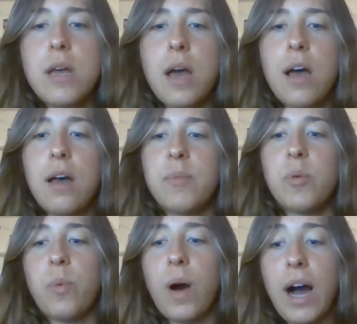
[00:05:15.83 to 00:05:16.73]
Um,
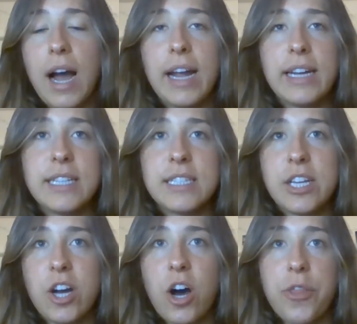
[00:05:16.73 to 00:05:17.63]
why does
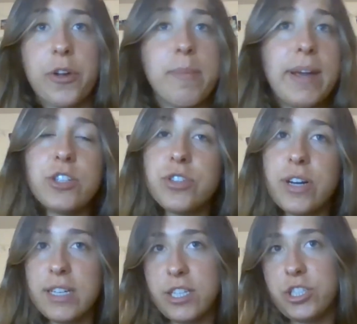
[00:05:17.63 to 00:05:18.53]
the author make a
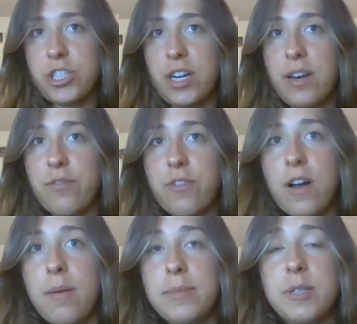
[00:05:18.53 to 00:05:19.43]
transition
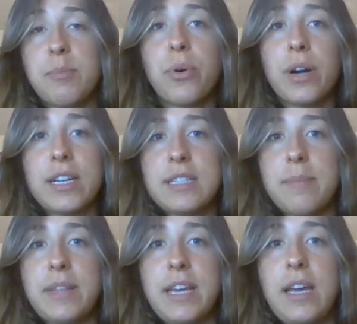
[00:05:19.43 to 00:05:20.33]
from supporting
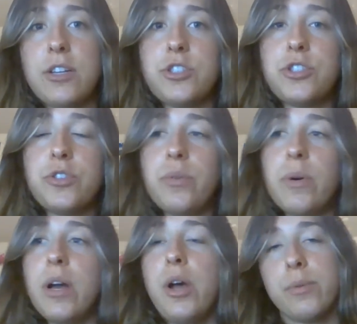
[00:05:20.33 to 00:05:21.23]
something to
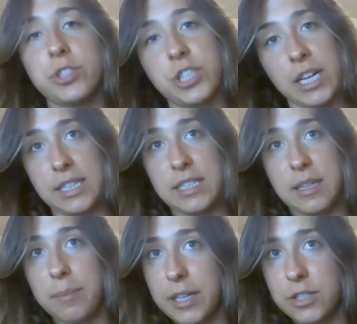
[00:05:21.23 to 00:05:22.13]
rejecting
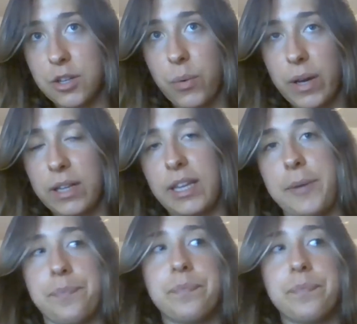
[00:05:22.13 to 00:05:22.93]
something so quickly?